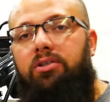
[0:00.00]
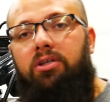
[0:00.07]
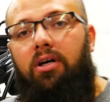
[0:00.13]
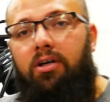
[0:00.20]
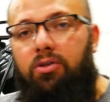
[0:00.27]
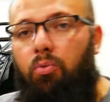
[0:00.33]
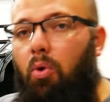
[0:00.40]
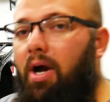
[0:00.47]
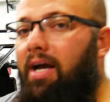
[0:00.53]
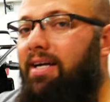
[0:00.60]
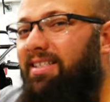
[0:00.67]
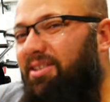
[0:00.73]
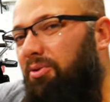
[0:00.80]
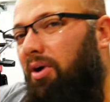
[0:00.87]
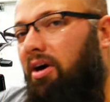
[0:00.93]
charge
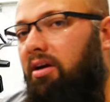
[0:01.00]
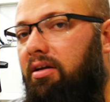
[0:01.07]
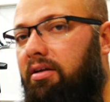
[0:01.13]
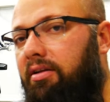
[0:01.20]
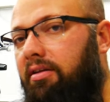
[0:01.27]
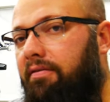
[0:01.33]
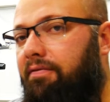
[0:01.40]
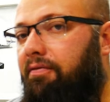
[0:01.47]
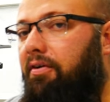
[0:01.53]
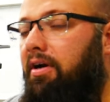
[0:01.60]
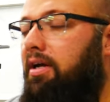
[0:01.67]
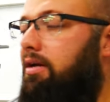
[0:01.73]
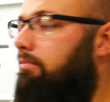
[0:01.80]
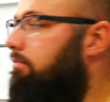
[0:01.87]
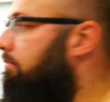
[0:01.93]
wire to under the
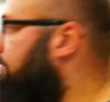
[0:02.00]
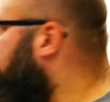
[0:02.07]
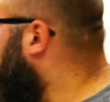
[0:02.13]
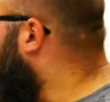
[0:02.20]
frame